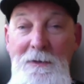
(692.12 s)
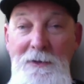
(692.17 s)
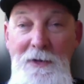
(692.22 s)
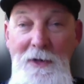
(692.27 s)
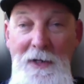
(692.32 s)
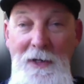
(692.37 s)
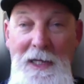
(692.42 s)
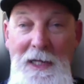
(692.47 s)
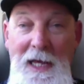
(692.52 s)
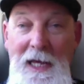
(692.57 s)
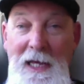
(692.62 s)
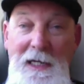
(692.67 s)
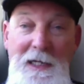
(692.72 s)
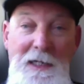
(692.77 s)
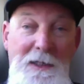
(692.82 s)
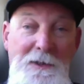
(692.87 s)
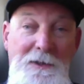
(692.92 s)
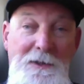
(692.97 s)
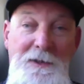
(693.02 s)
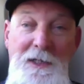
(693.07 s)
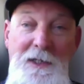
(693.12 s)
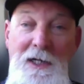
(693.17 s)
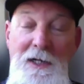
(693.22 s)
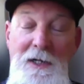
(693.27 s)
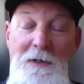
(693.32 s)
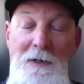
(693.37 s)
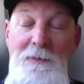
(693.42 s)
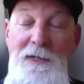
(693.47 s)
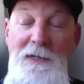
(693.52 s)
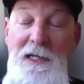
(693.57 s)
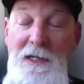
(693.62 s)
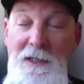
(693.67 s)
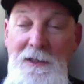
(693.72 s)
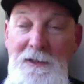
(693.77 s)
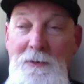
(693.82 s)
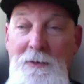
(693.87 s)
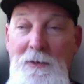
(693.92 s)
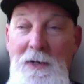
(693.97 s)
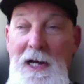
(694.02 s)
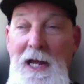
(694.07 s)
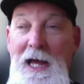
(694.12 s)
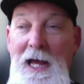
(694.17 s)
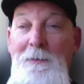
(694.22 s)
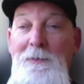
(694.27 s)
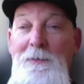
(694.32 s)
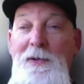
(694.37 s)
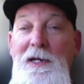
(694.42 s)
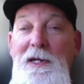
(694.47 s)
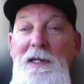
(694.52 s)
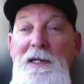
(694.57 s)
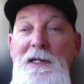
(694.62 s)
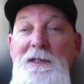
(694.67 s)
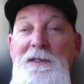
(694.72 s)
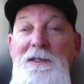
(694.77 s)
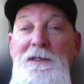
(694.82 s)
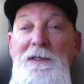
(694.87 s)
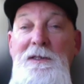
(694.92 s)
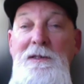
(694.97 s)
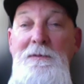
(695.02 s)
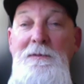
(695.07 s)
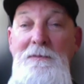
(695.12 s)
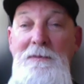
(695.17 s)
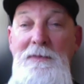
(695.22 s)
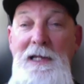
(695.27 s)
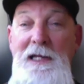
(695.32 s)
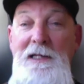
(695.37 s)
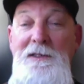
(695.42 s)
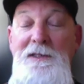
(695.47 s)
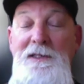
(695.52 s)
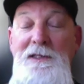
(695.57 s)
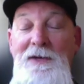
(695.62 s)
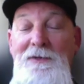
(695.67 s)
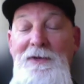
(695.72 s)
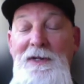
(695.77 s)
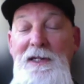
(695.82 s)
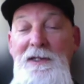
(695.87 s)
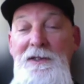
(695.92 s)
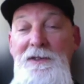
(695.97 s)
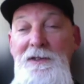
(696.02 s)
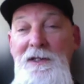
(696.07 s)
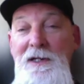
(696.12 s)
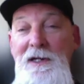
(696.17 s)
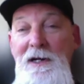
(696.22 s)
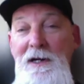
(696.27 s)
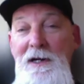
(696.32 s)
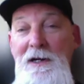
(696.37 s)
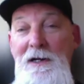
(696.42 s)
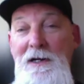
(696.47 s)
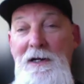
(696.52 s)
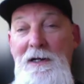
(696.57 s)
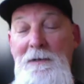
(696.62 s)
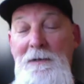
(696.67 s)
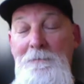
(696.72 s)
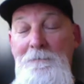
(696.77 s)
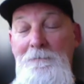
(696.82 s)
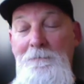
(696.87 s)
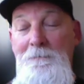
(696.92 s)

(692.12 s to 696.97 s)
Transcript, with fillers: during the 80s, you know, because of what happened in the late 70s there,